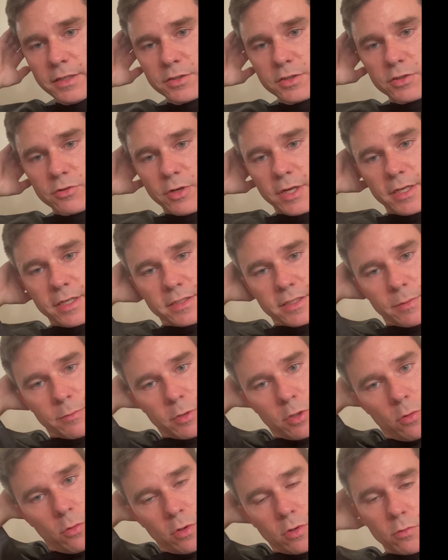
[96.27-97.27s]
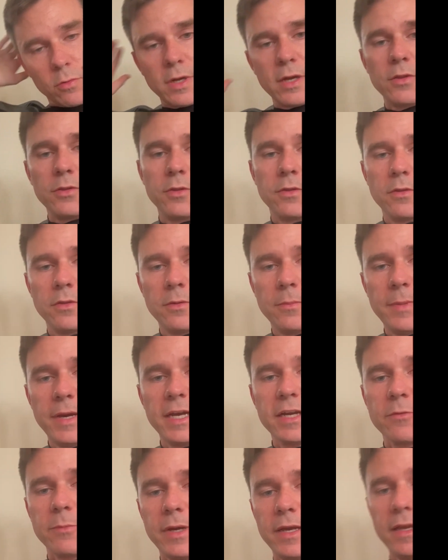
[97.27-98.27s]
straight as I'm going around the back
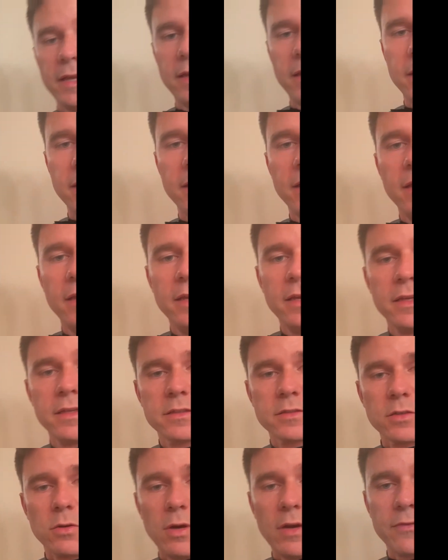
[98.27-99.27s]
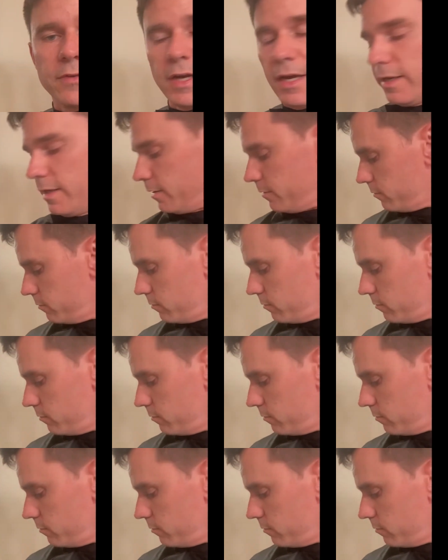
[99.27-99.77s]
of my head. So I've got it